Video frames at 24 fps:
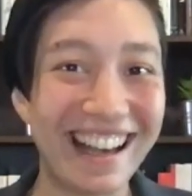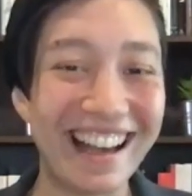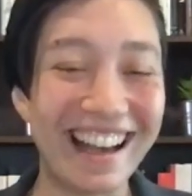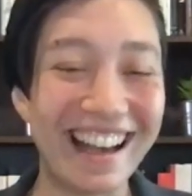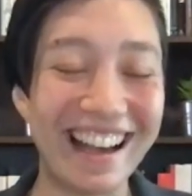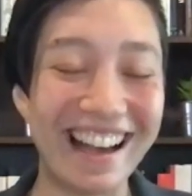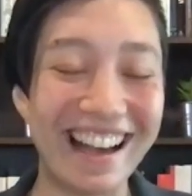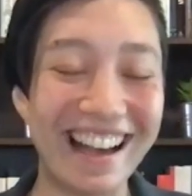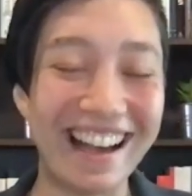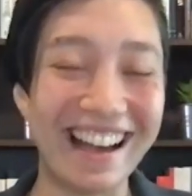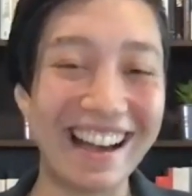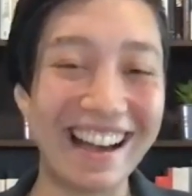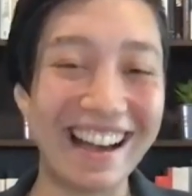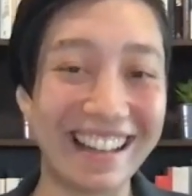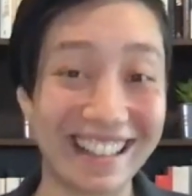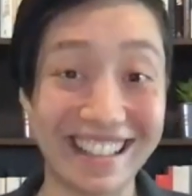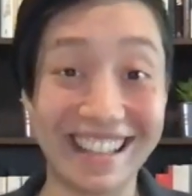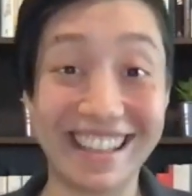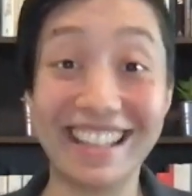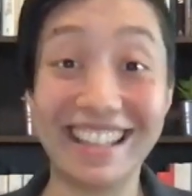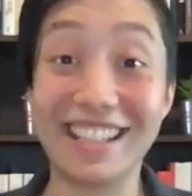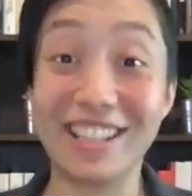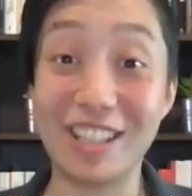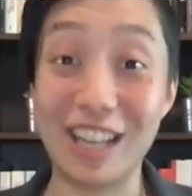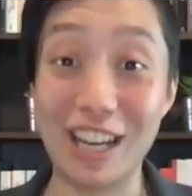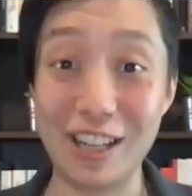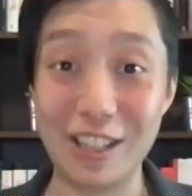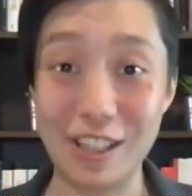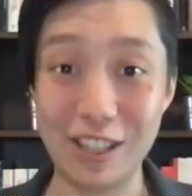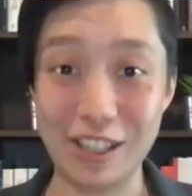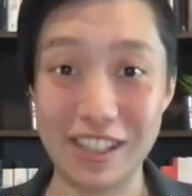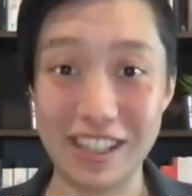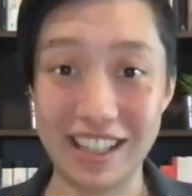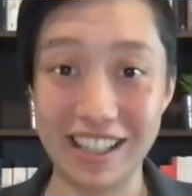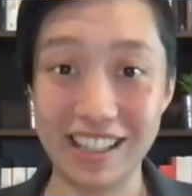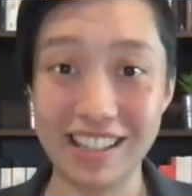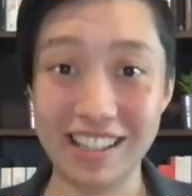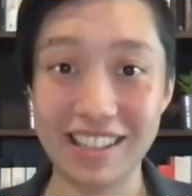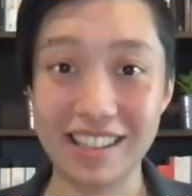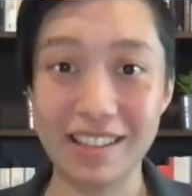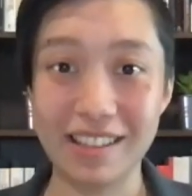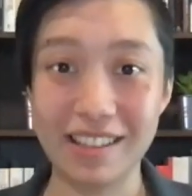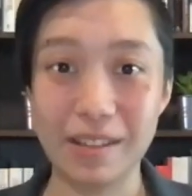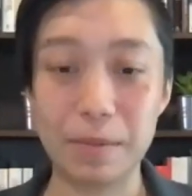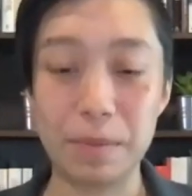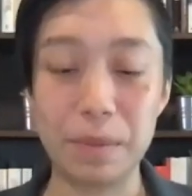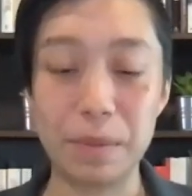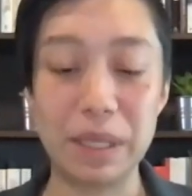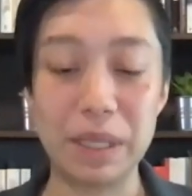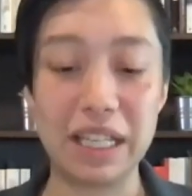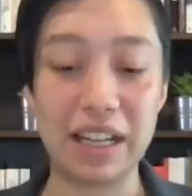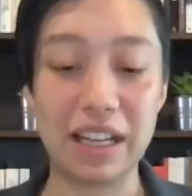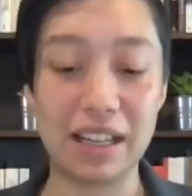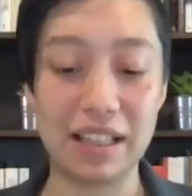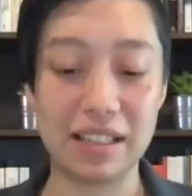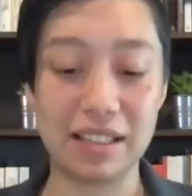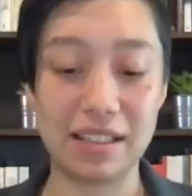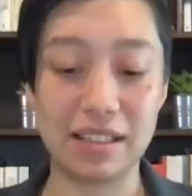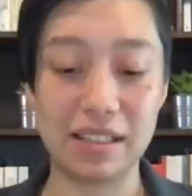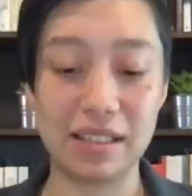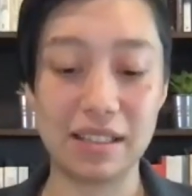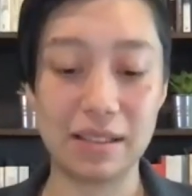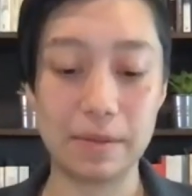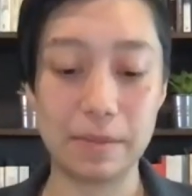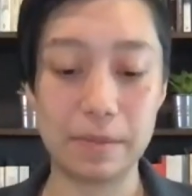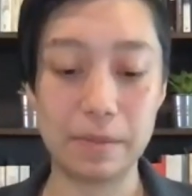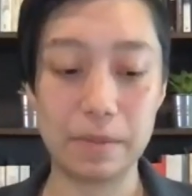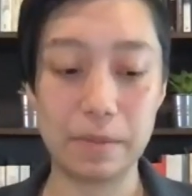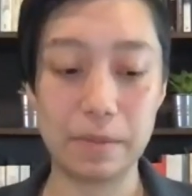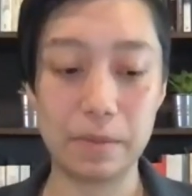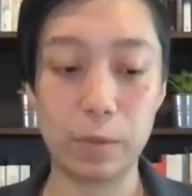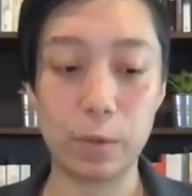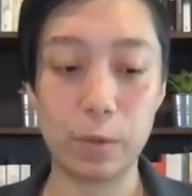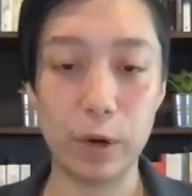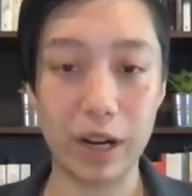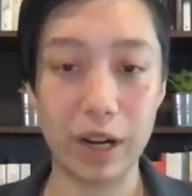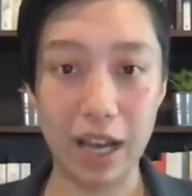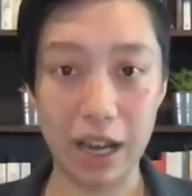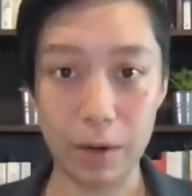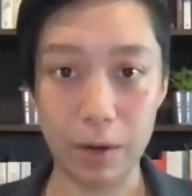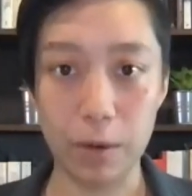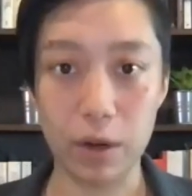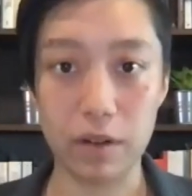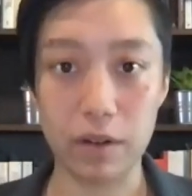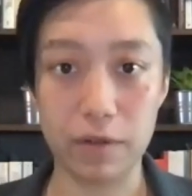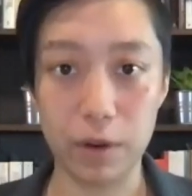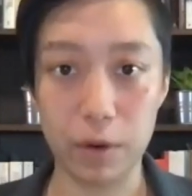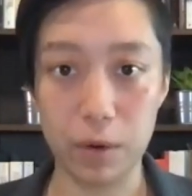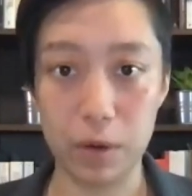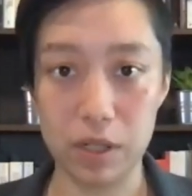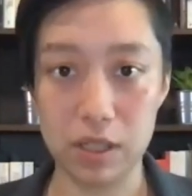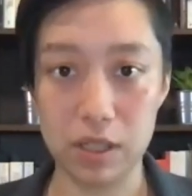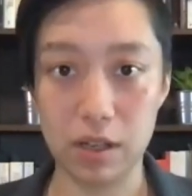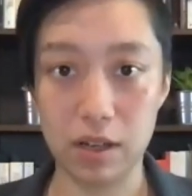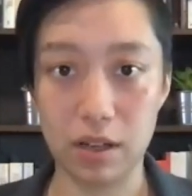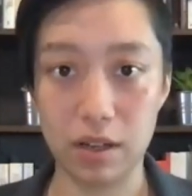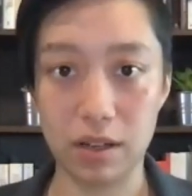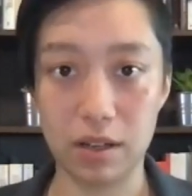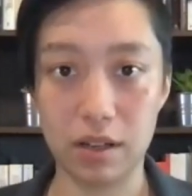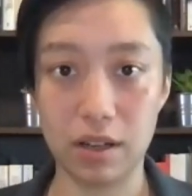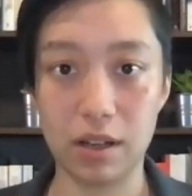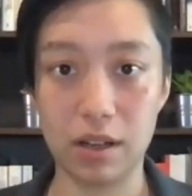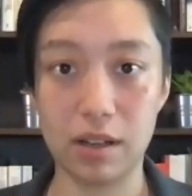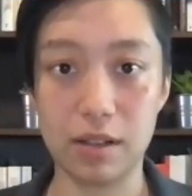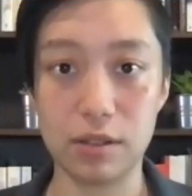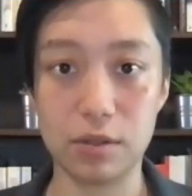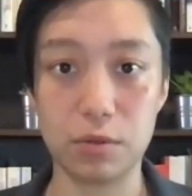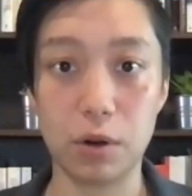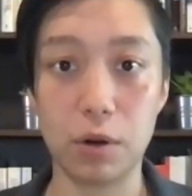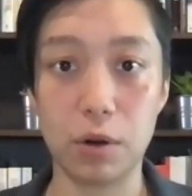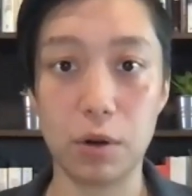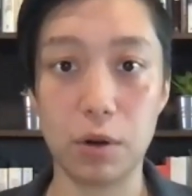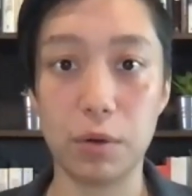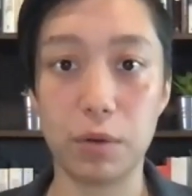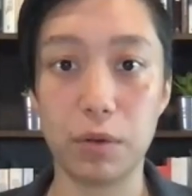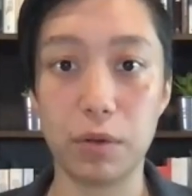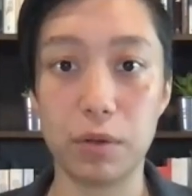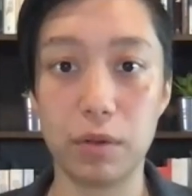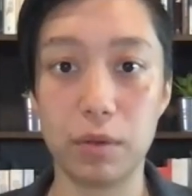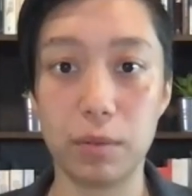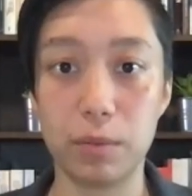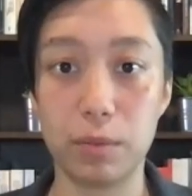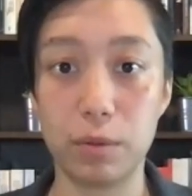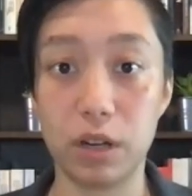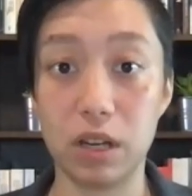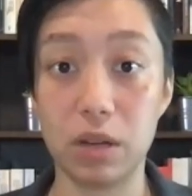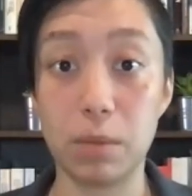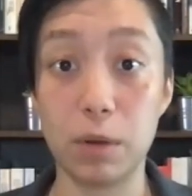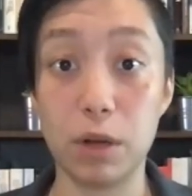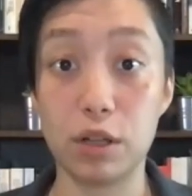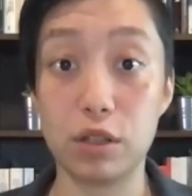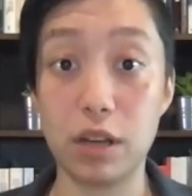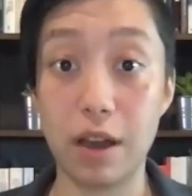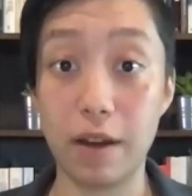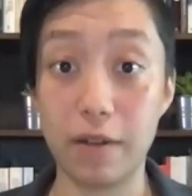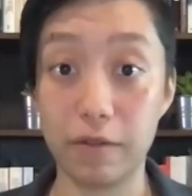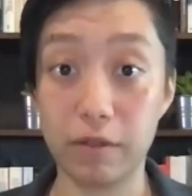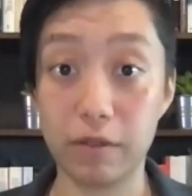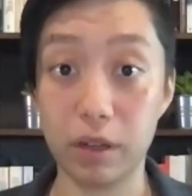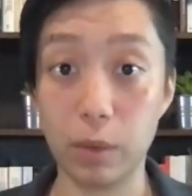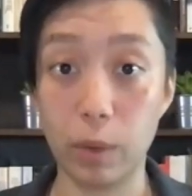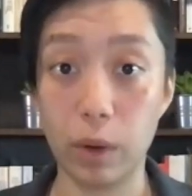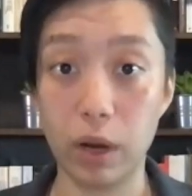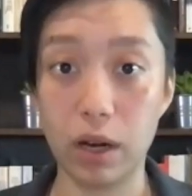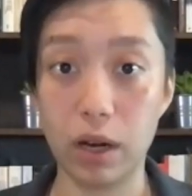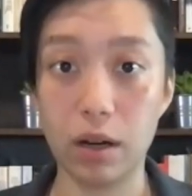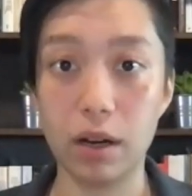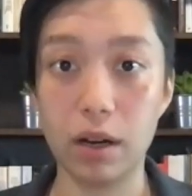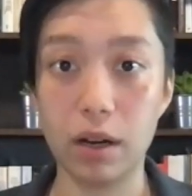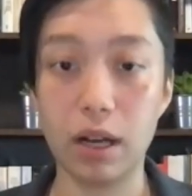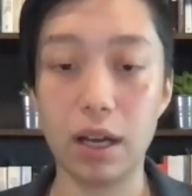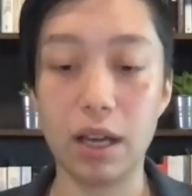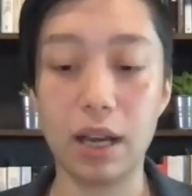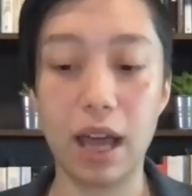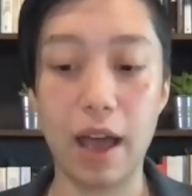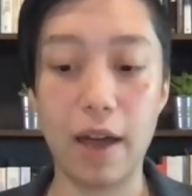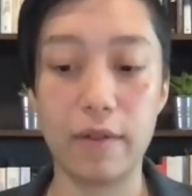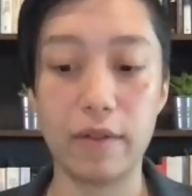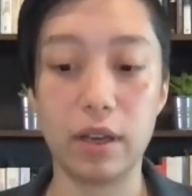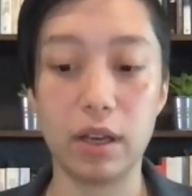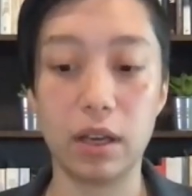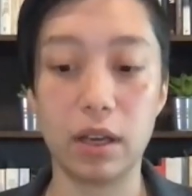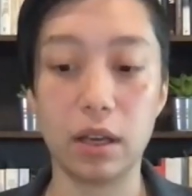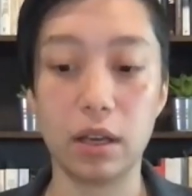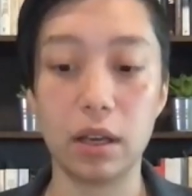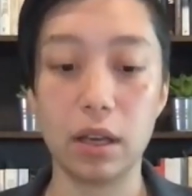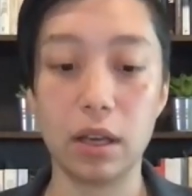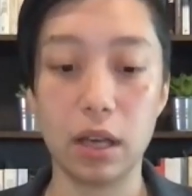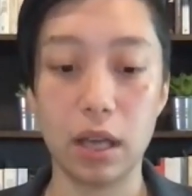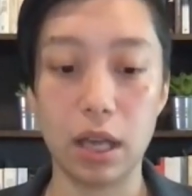because I think it changes things, because what I want to focus on is growth pretty much everywhere, and having